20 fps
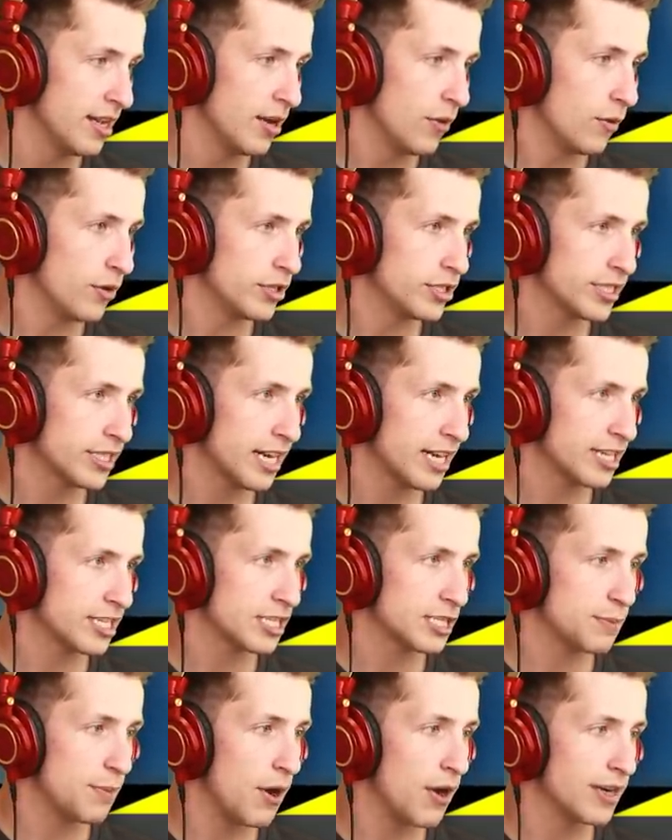We're just kind of
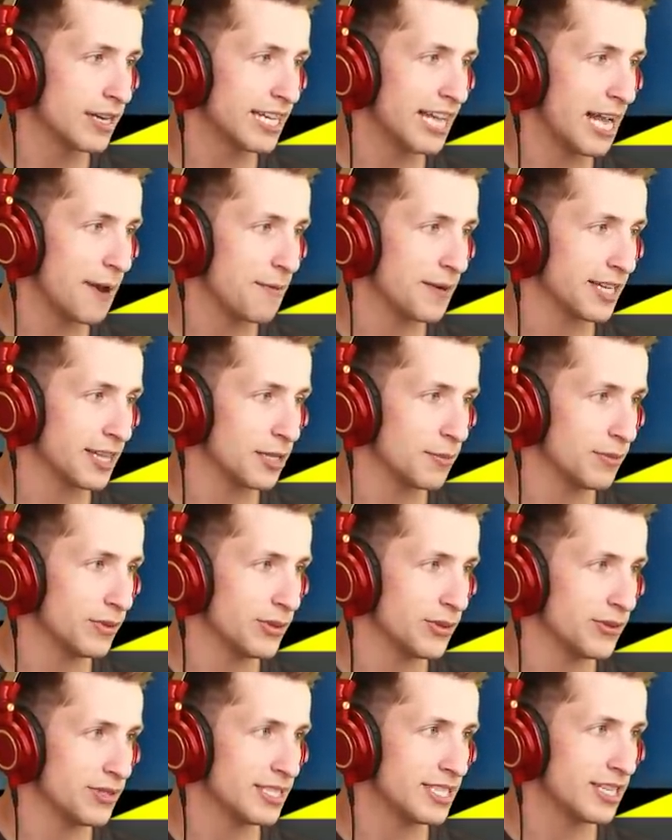spawn camping the
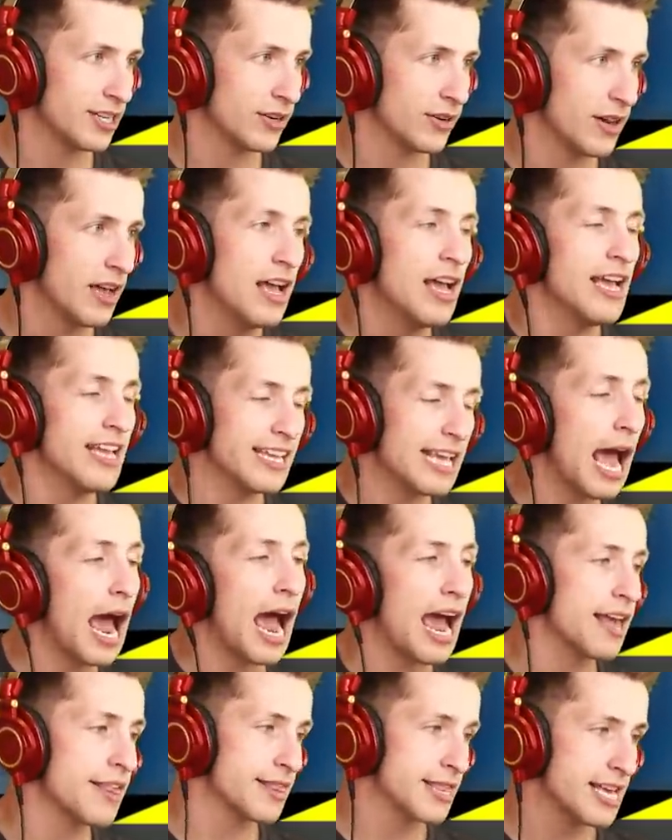balloons here. Yeah,
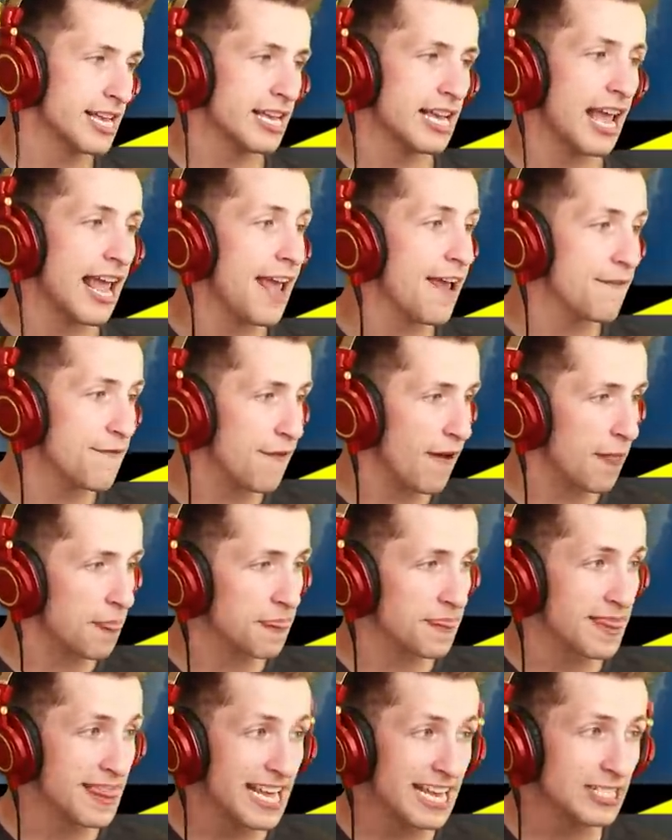I think if
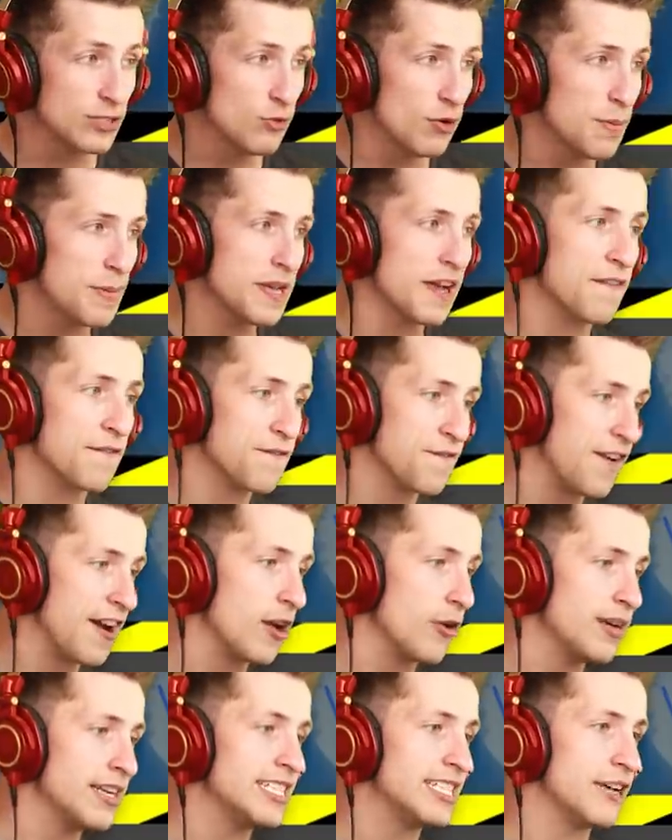this would be a
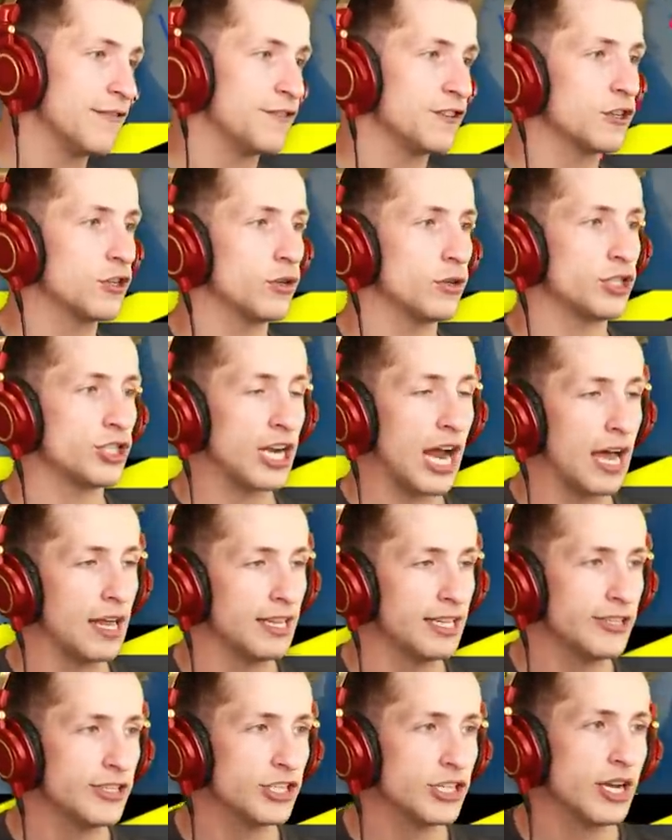very difficult
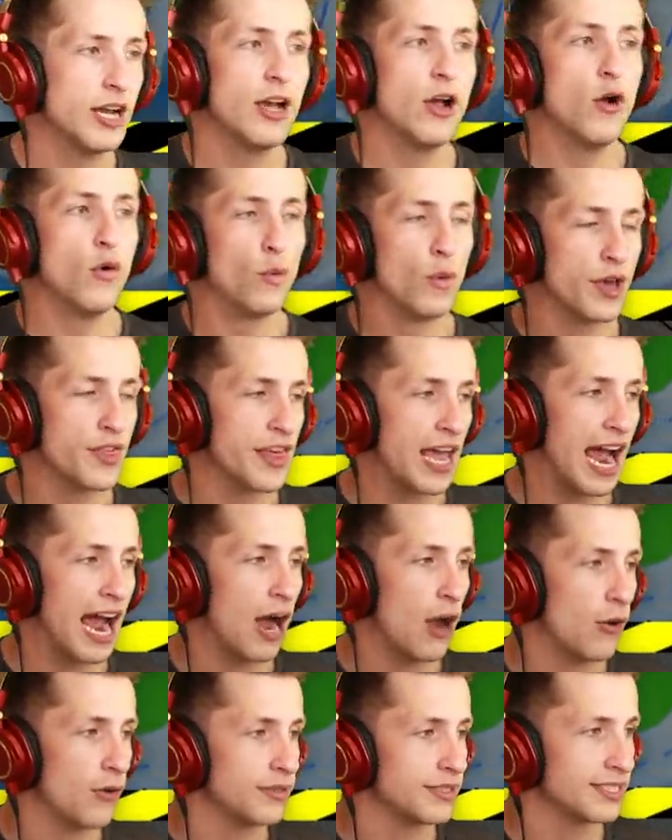challenge,
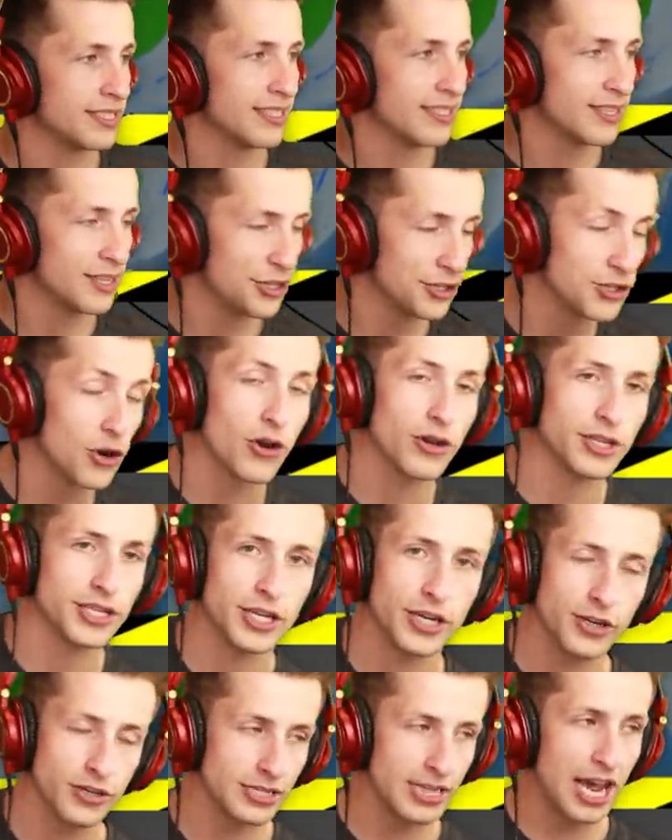without the Dartling
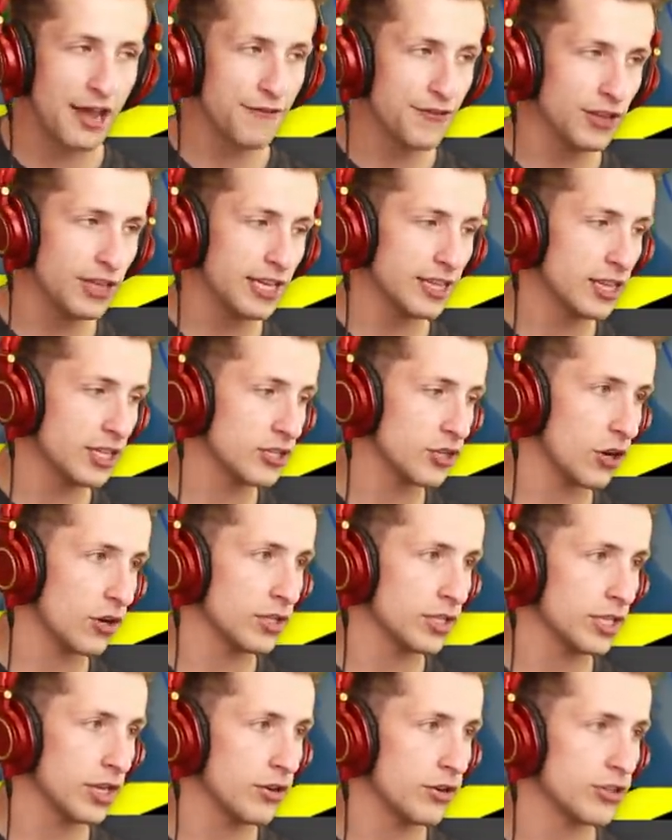Gunners. I feel like the
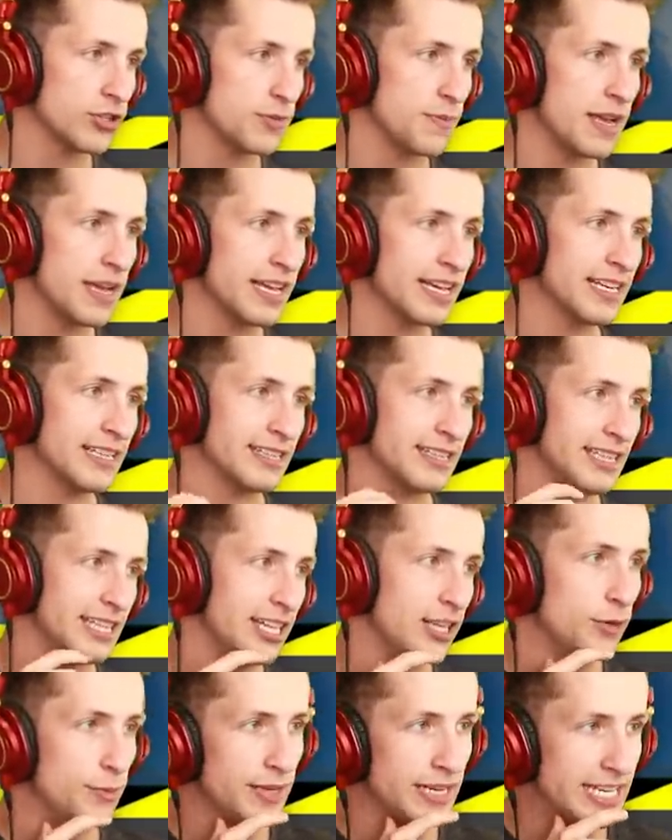Dartling Gunners make it a
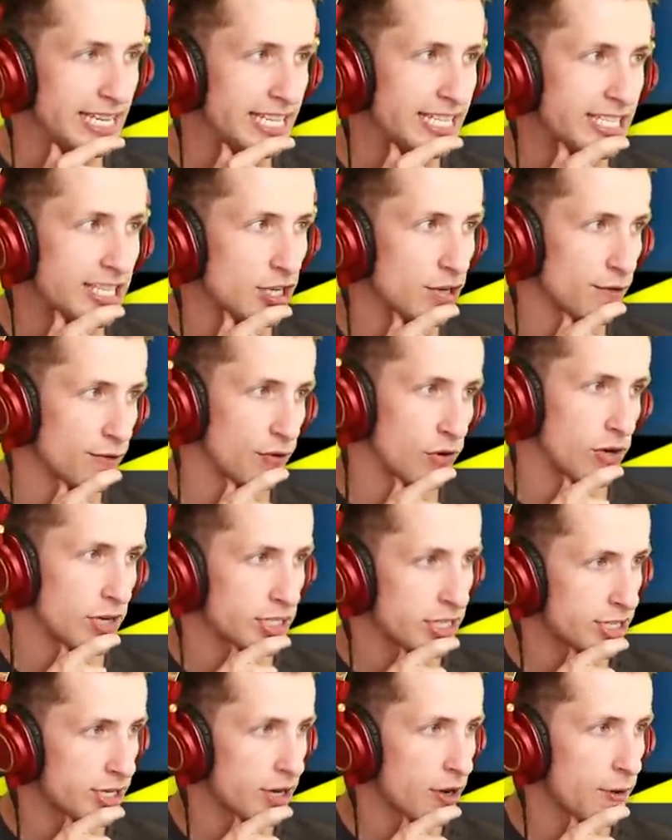little bit easier for
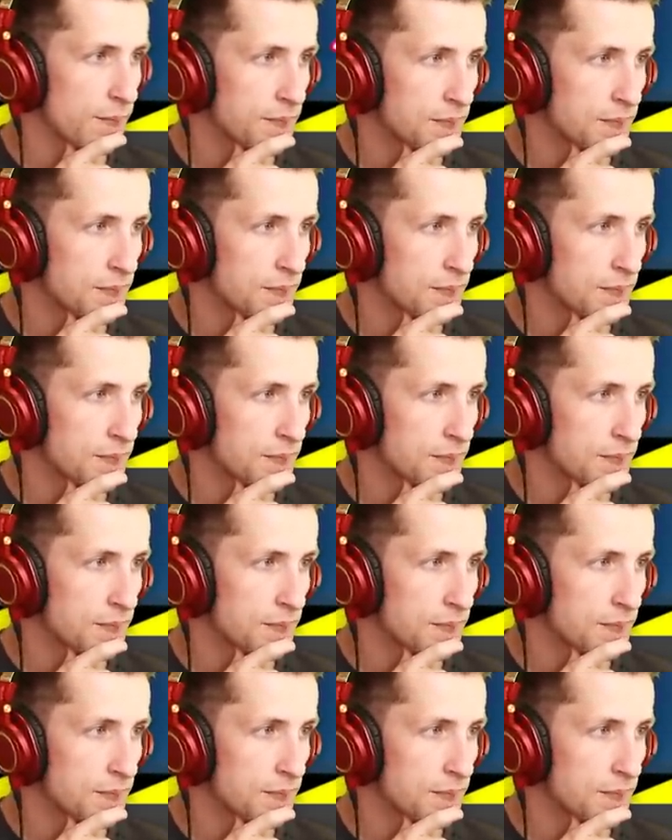us, you know?